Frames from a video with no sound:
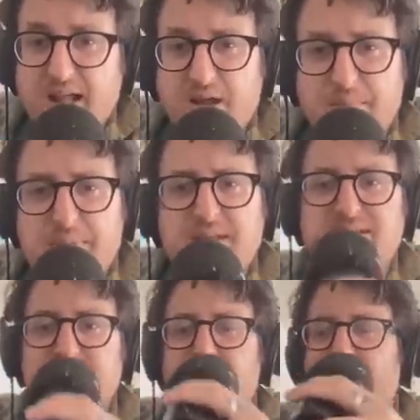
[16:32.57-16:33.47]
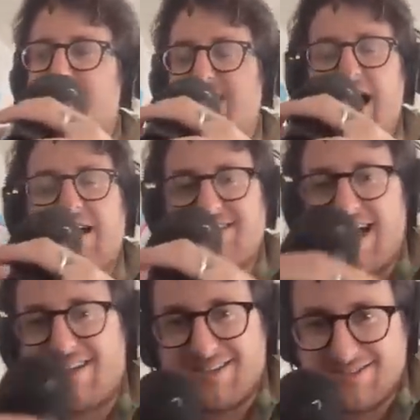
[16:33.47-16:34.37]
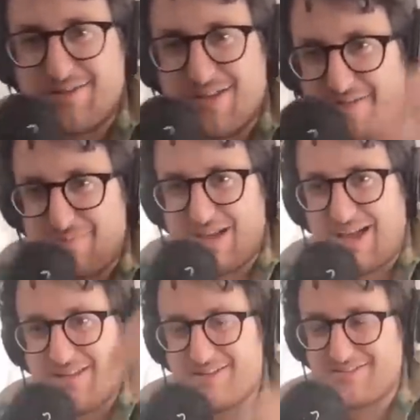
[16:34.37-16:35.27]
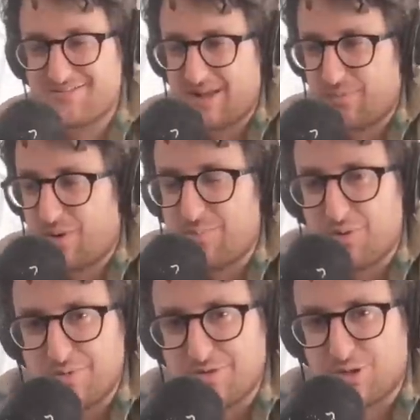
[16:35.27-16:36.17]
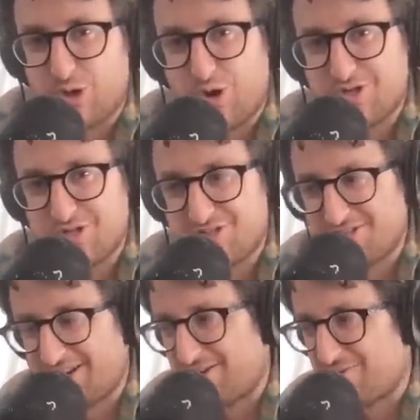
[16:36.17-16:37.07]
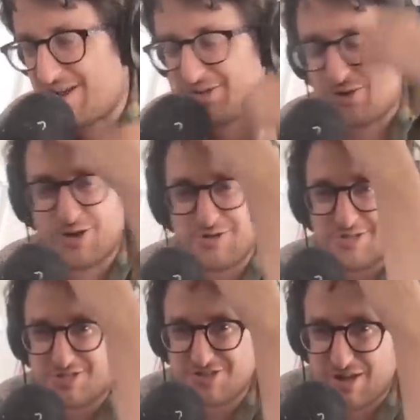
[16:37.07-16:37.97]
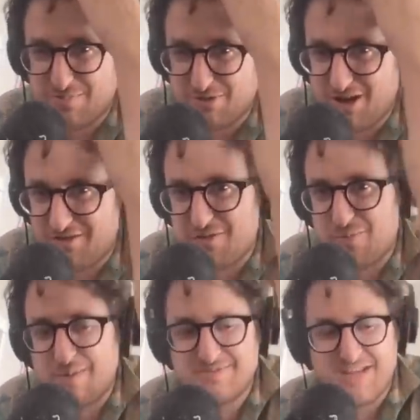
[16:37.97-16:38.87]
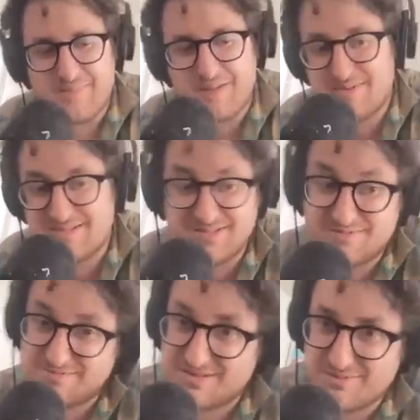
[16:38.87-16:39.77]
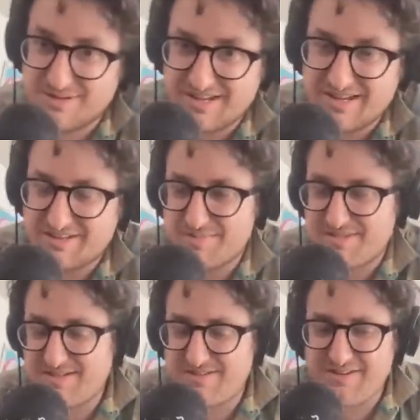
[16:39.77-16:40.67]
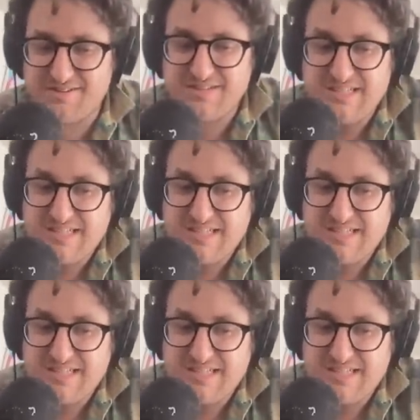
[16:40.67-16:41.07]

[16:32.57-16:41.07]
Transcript: I know. Maybe it's you know because yeah, exactly. Because you know, the FBI uh, at one point was the largest, uh, ran the largest child pornography website. Maybe this is really where they get their material.